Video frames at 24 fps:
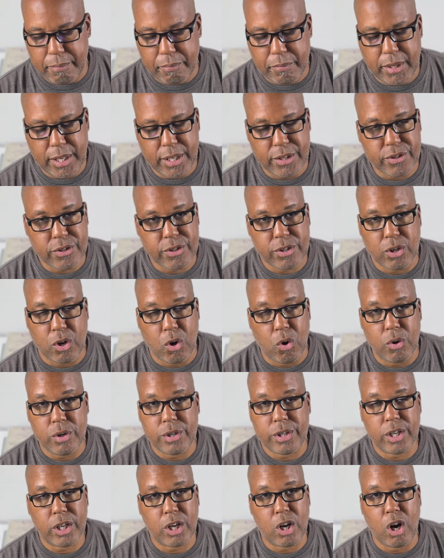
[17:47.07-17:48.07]
is
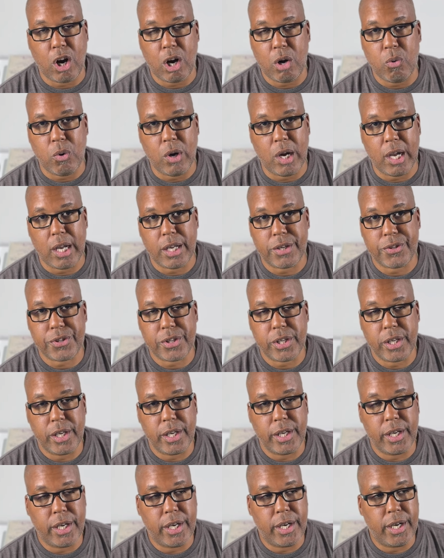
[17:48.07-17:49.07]
going to the car wash.
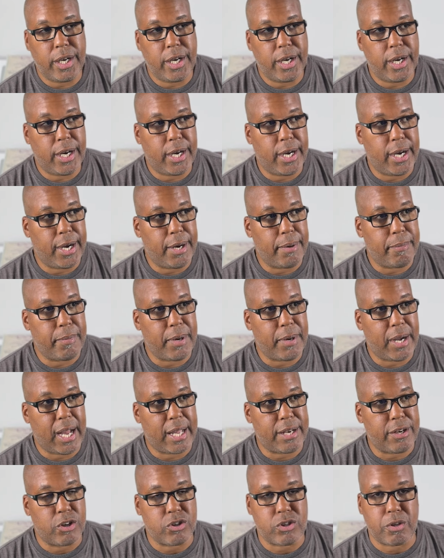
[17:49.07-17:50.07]

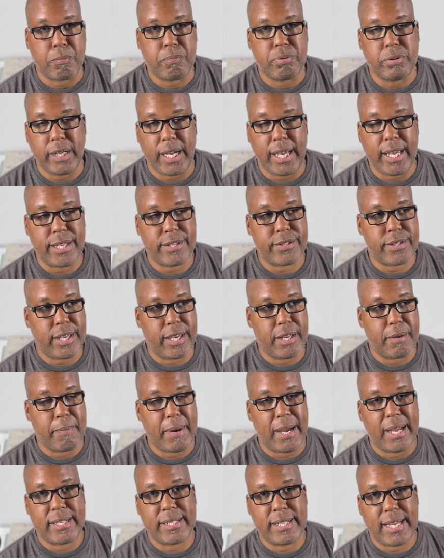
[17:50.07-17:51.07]
There's a place in
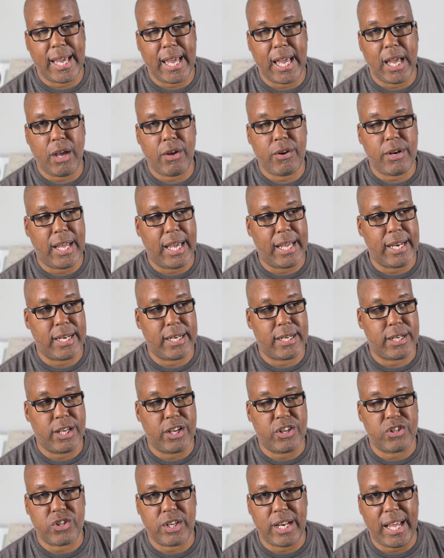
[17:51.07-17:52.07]
my town that
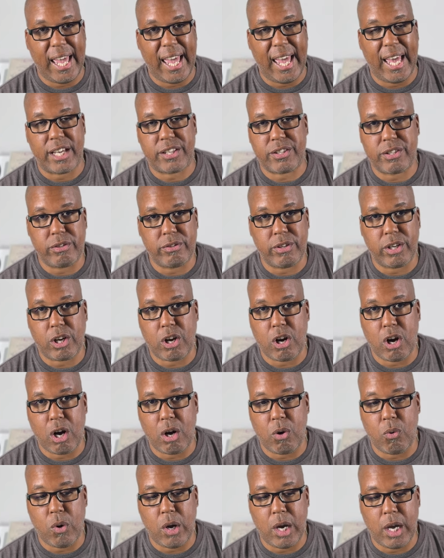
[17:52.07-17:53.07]
does an excellent
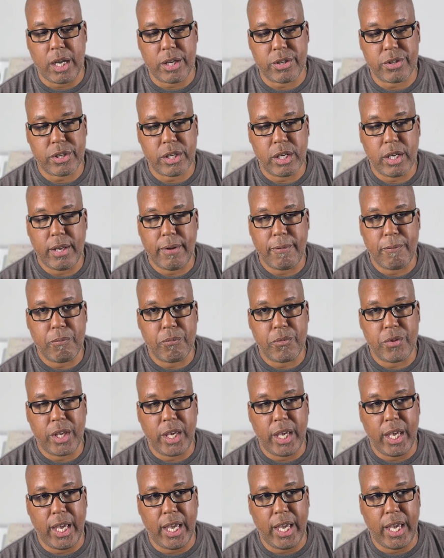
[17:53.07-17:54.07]
car wash.
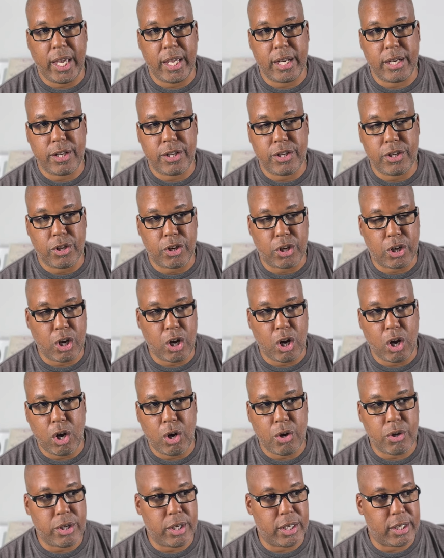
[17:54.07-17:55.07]
And you
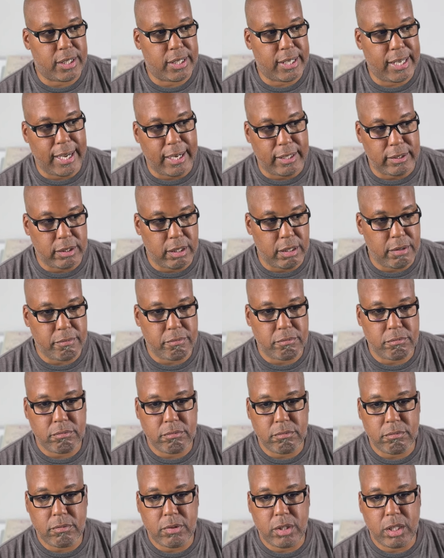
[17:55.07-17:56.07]
go, you tell them,
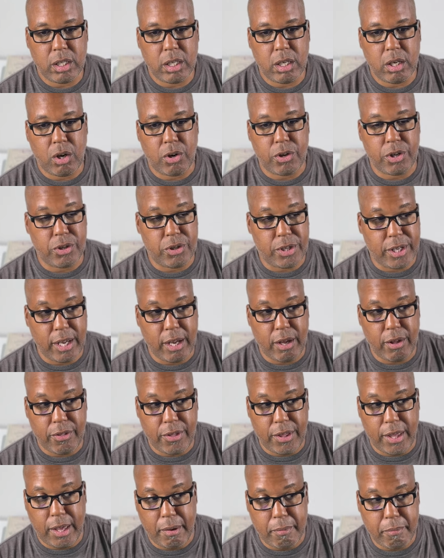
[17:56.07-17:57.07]

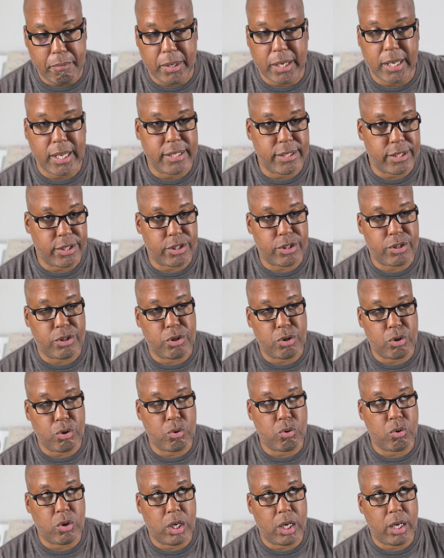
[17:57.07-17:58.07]
because it's
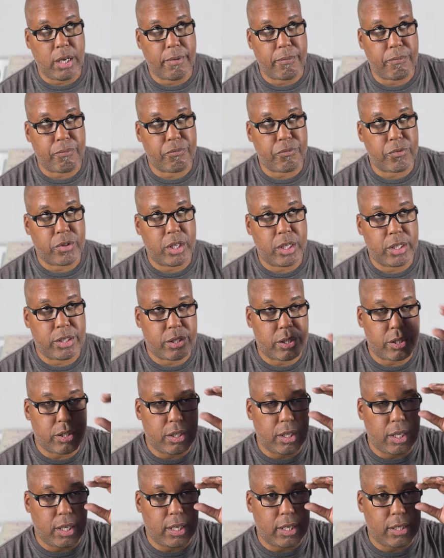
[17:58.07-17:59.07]
two
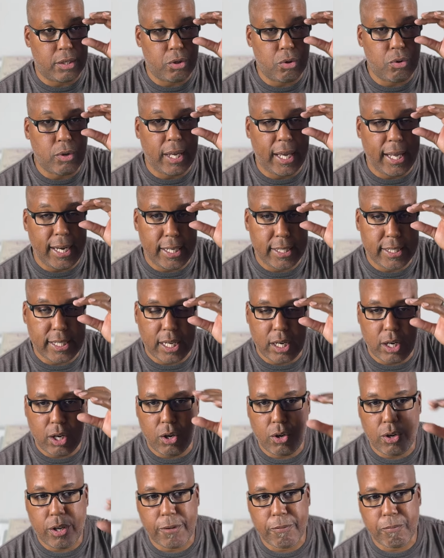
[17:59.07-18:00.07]
ladies that
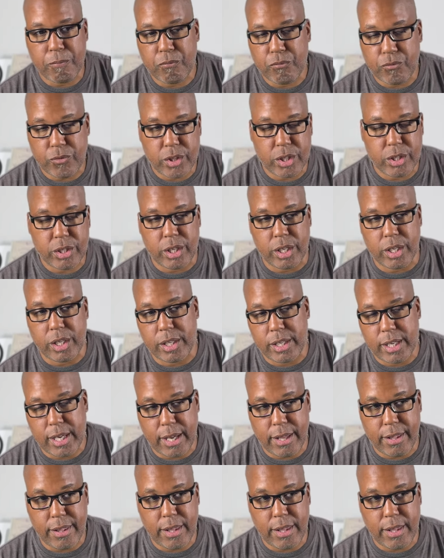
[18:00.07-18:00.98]
own it. So you tell